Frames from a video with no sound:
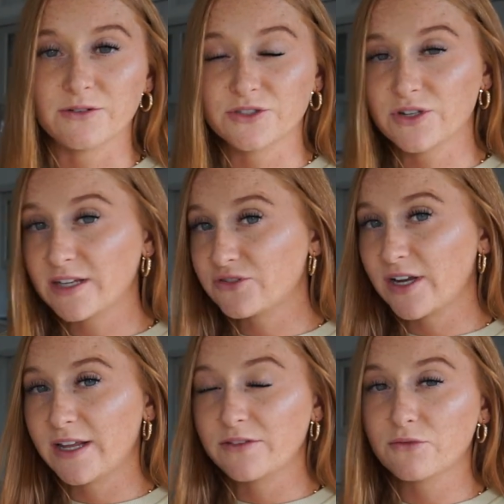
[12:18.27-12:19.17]
I was strength
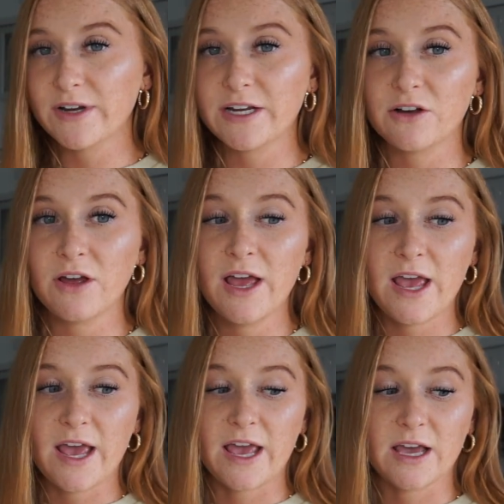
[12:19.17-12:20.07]
training in the reel
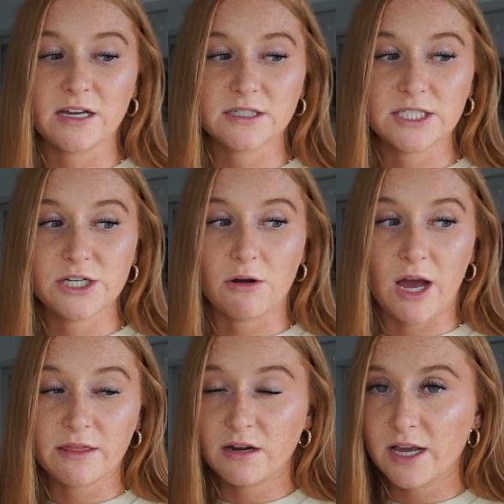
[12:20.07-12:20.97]
and, you know,
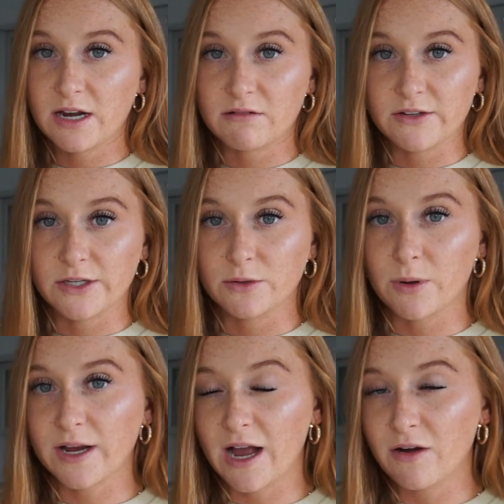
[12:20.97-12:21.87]
I thought I had a really good
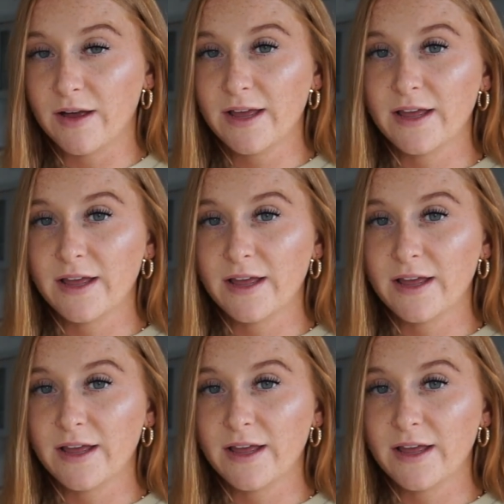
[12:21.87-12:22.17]
workout.